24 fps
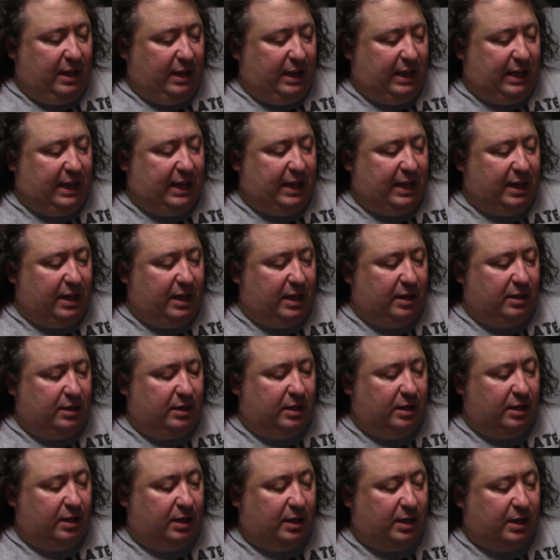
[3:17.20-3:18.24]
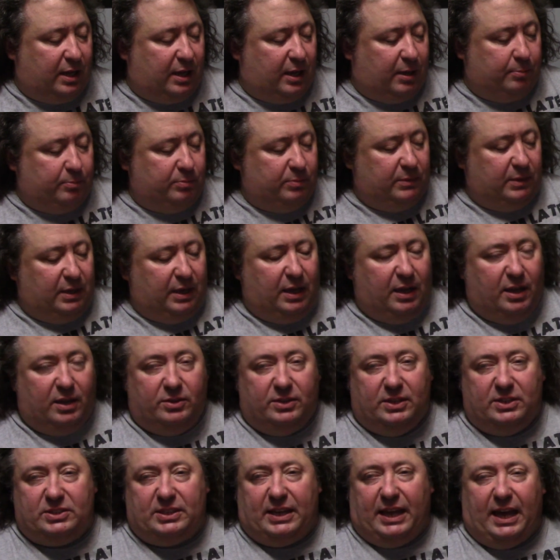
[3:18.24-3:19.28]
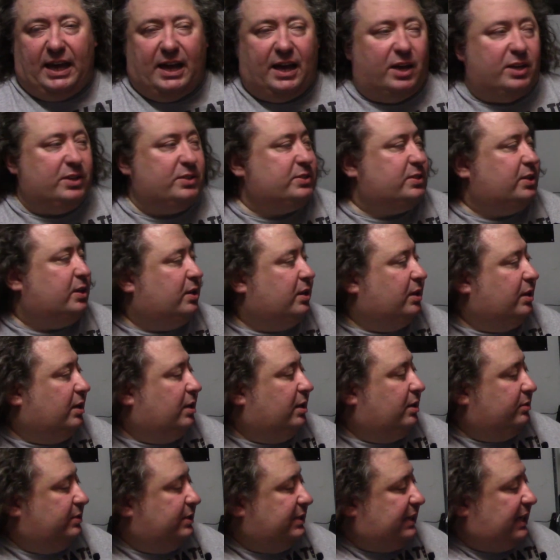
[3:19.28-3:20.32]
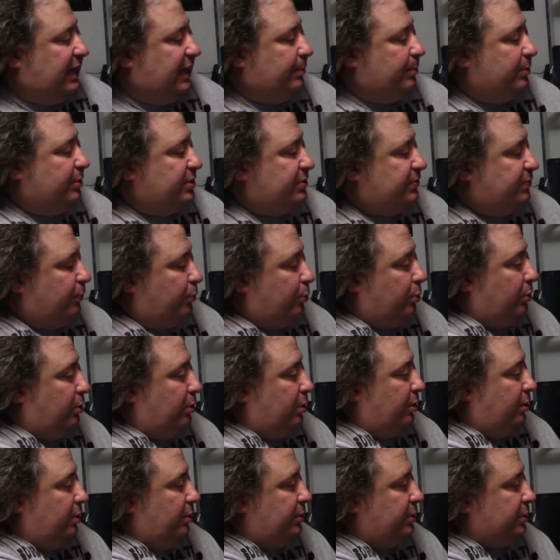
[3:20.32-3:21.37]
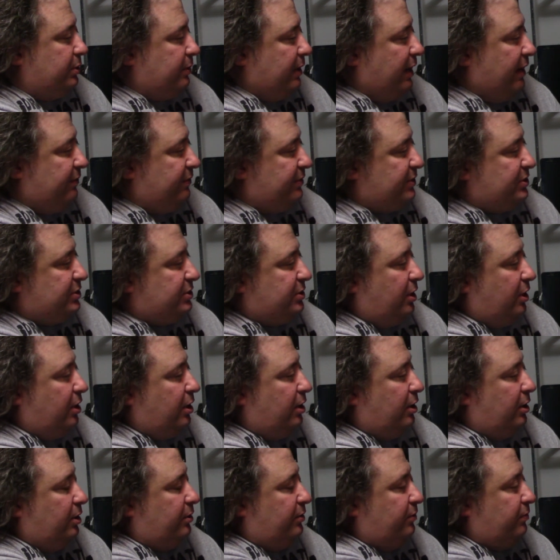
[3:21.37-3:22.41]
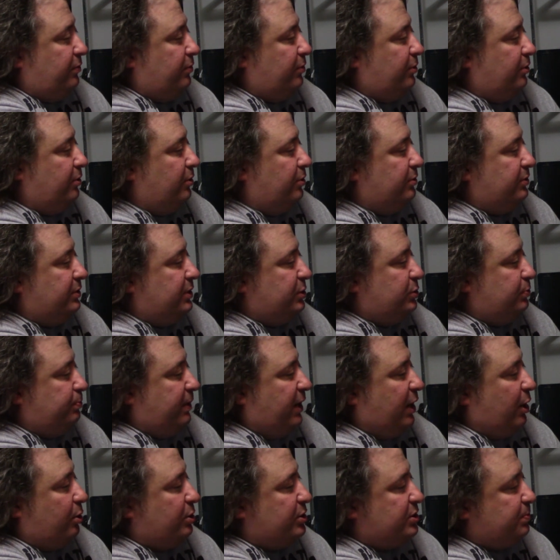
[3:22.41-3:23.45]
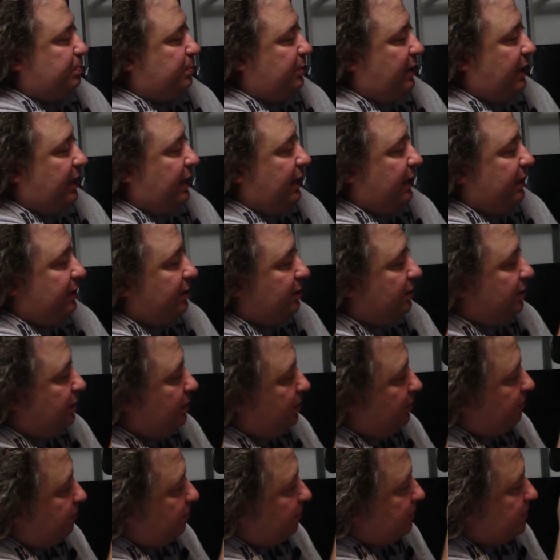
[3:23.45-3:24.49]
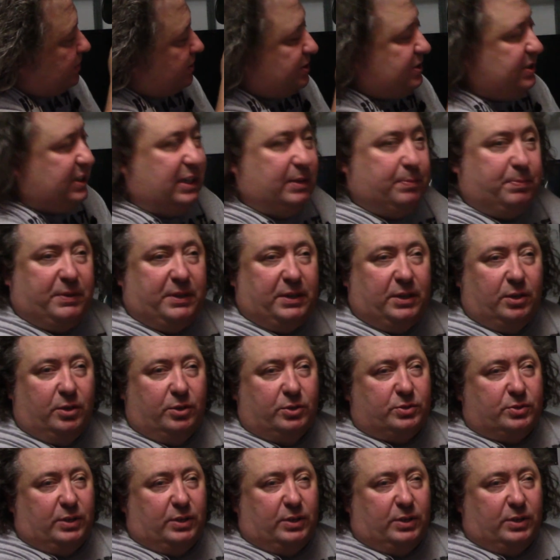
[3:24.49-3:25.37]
And this has the cables for the graphics card, for the power supply, for the CPU.